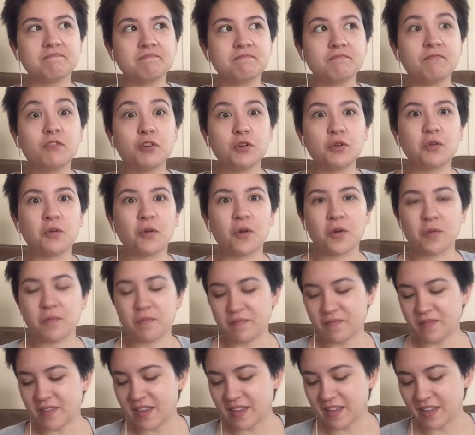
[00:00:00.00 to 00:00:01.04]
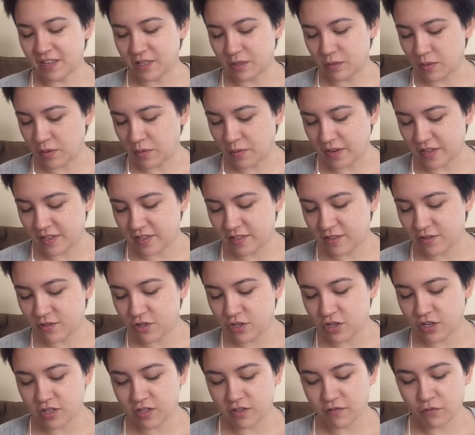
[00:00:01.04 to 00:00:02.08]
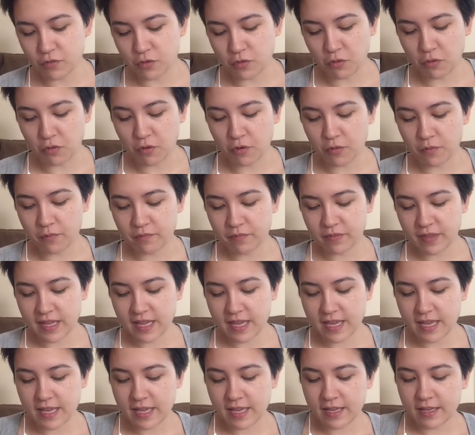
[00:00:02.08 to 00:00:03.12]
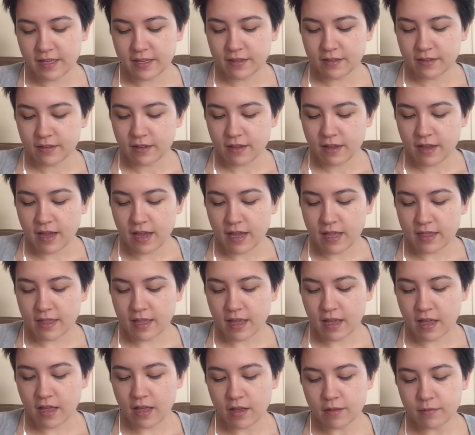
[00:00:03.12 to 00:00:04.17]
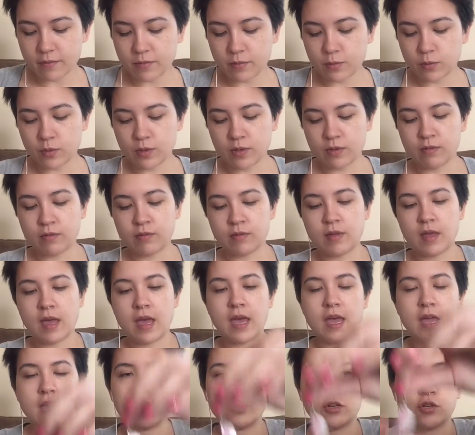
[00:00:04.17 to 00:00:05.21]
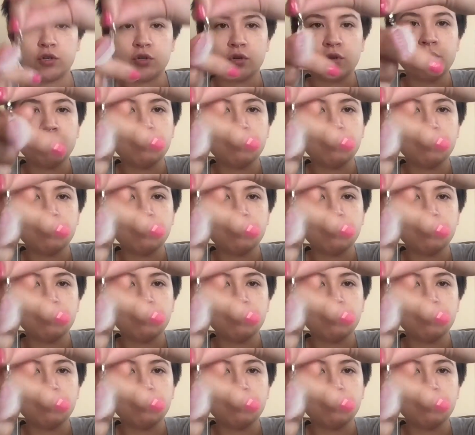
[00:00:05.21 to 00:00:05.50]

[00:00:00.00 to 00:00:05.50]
food group, I think is what it was. Sushi is a food group. And that comes with a shrimp